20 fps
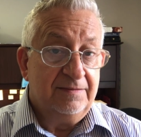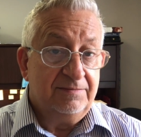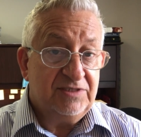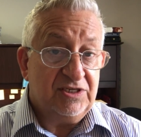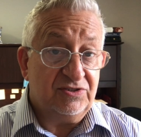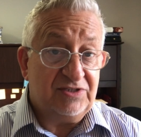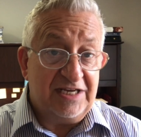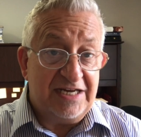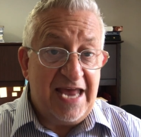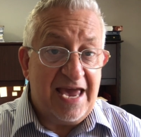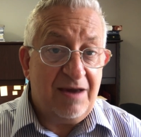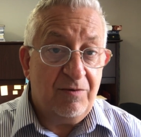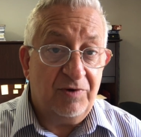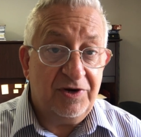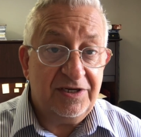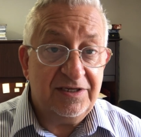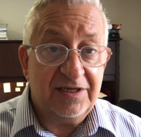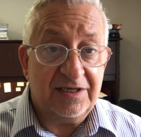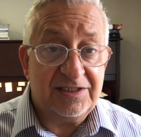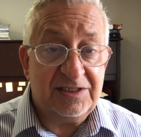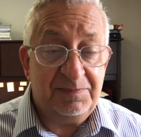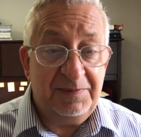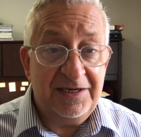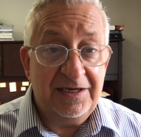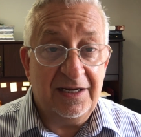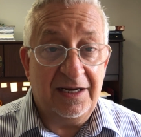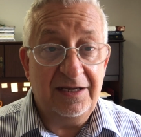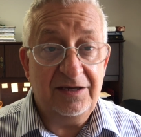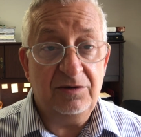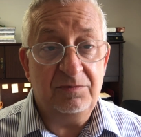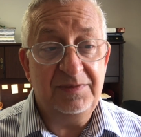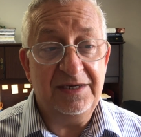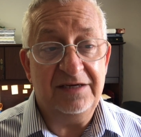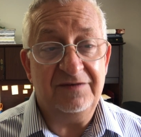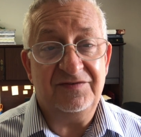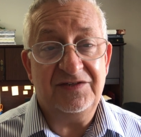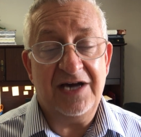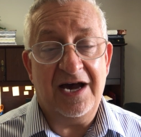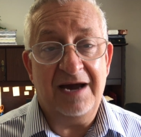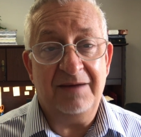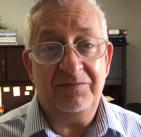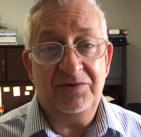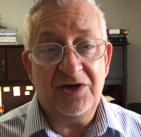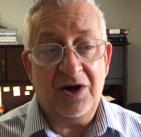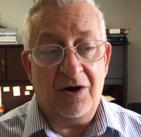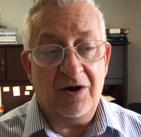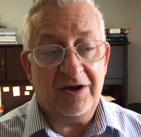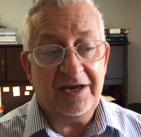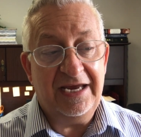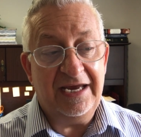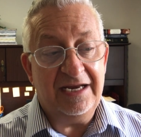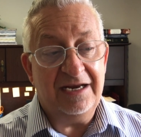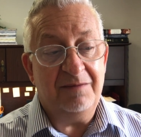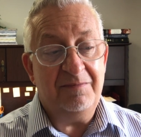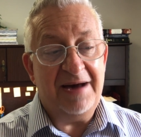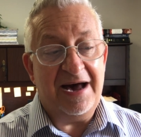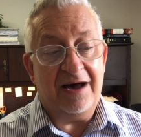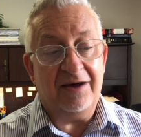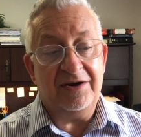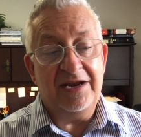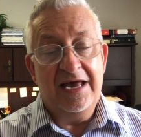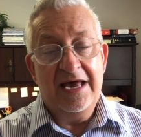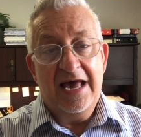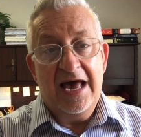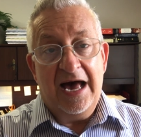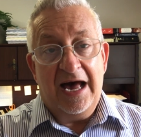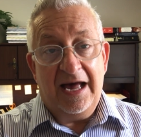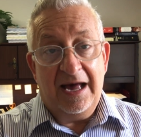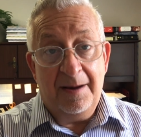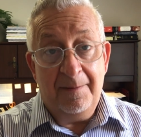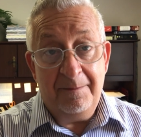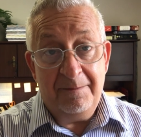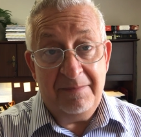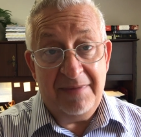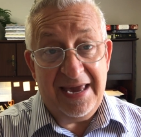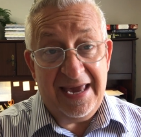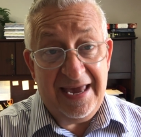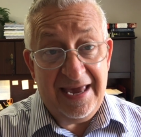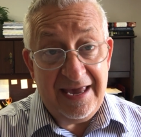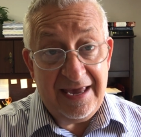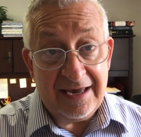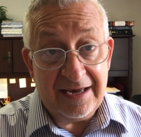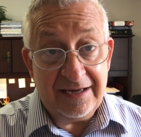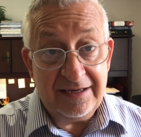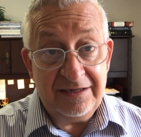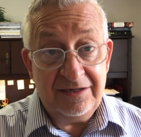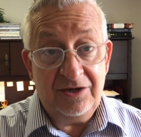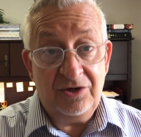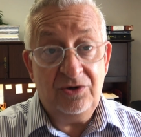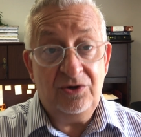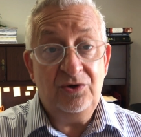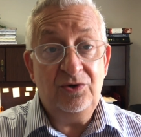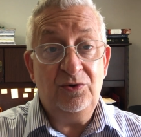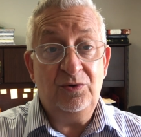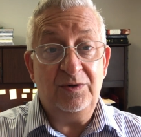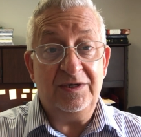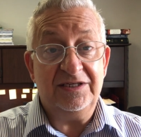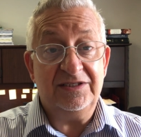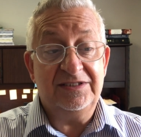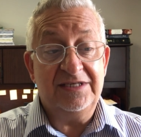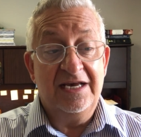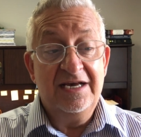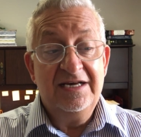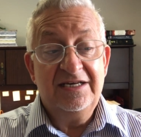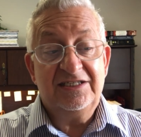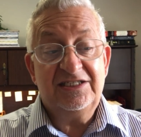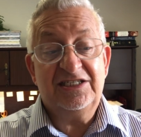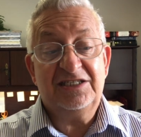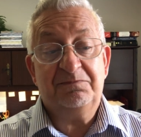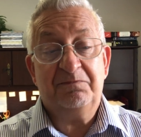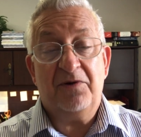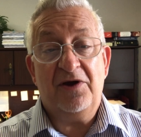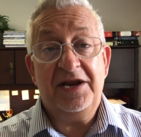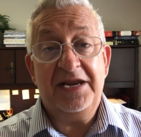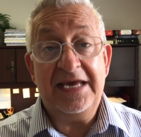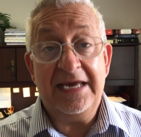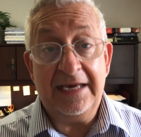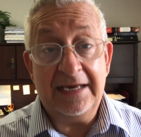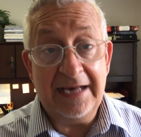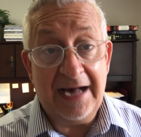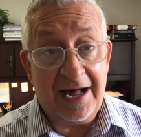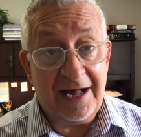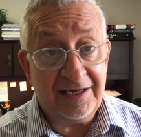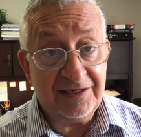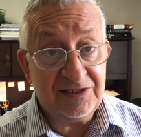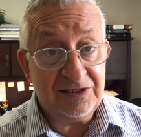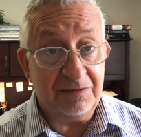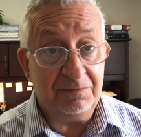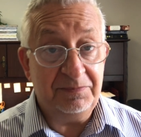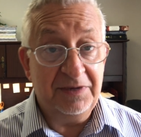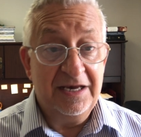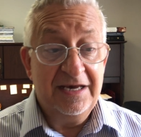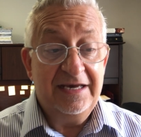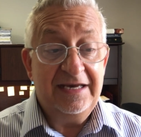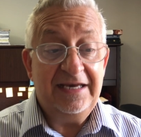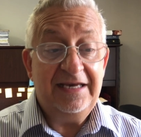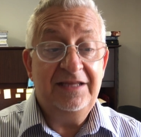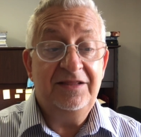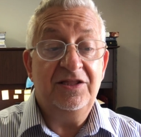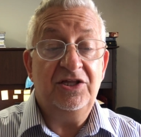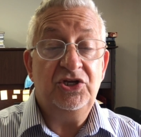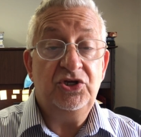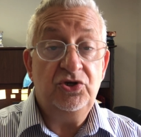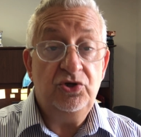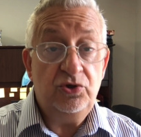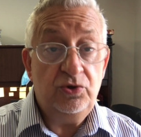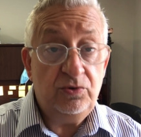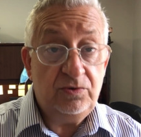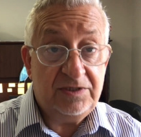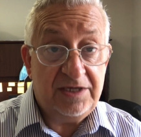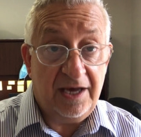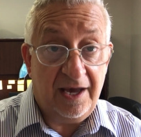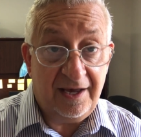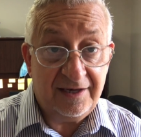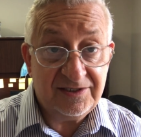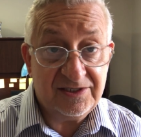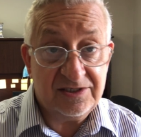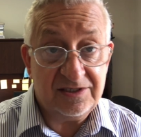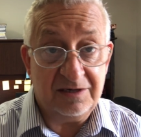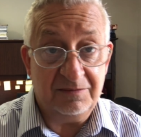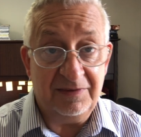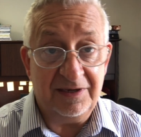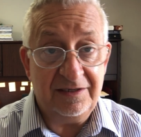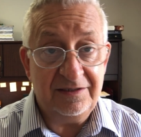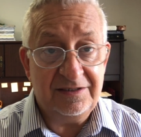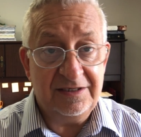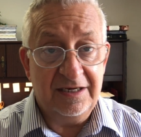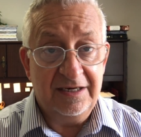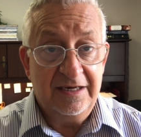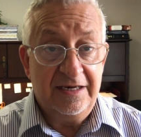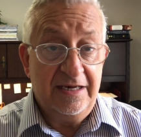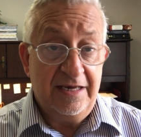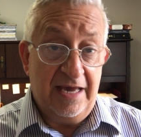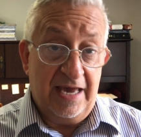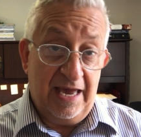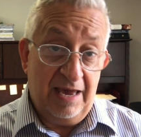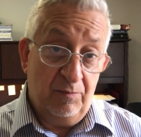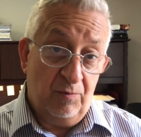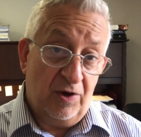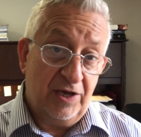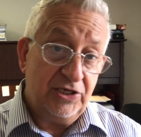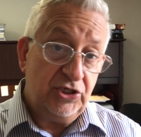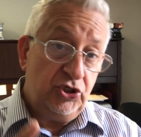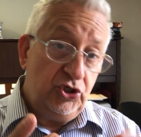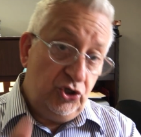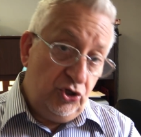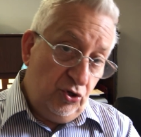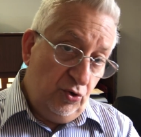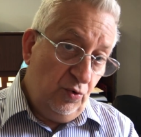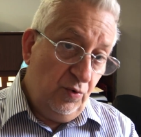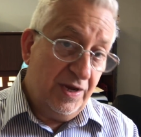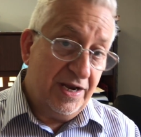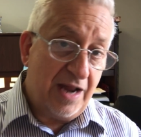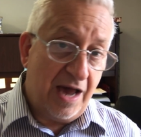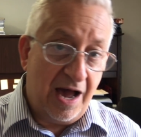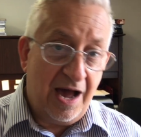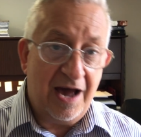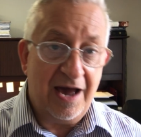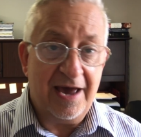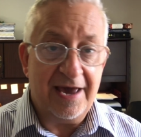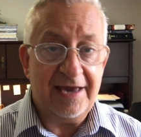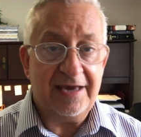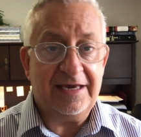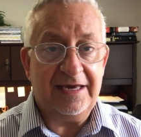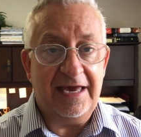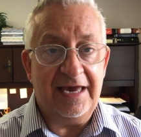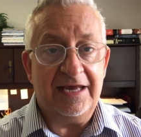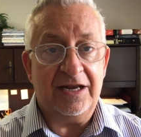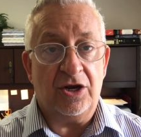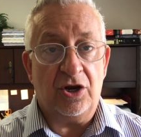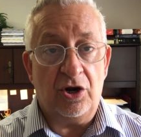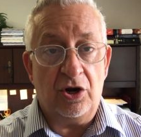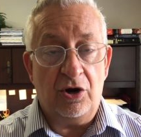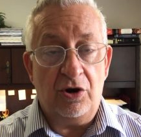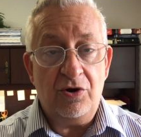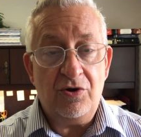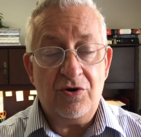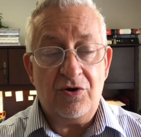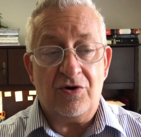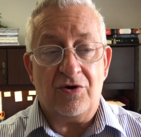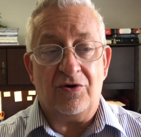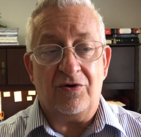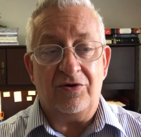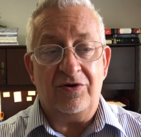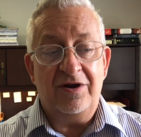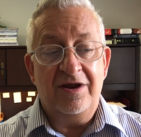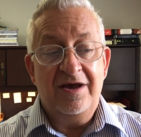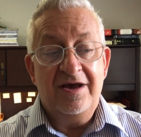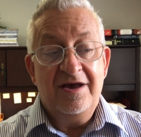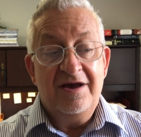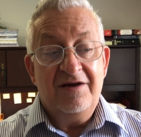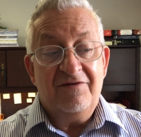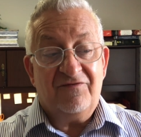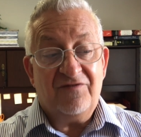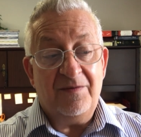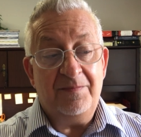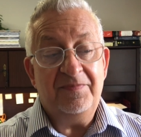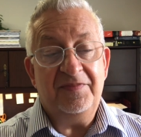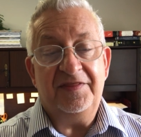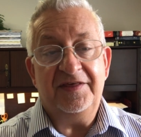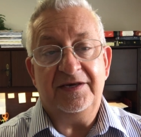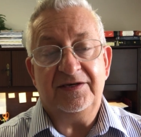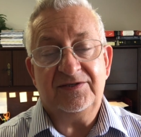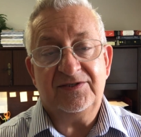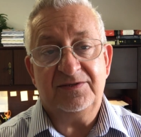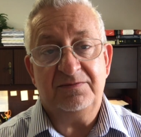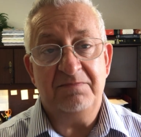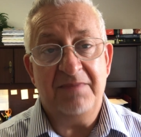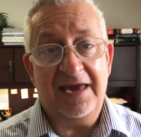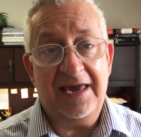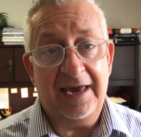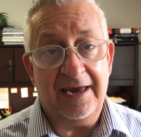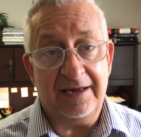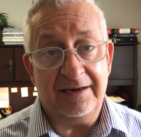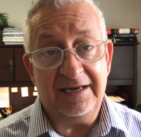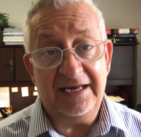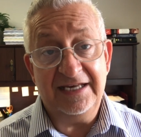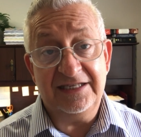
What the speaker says: So today I wanted to spend a little bit of time talking about a man who is spreading gossip in the New Testament and what you and I can learn from this man.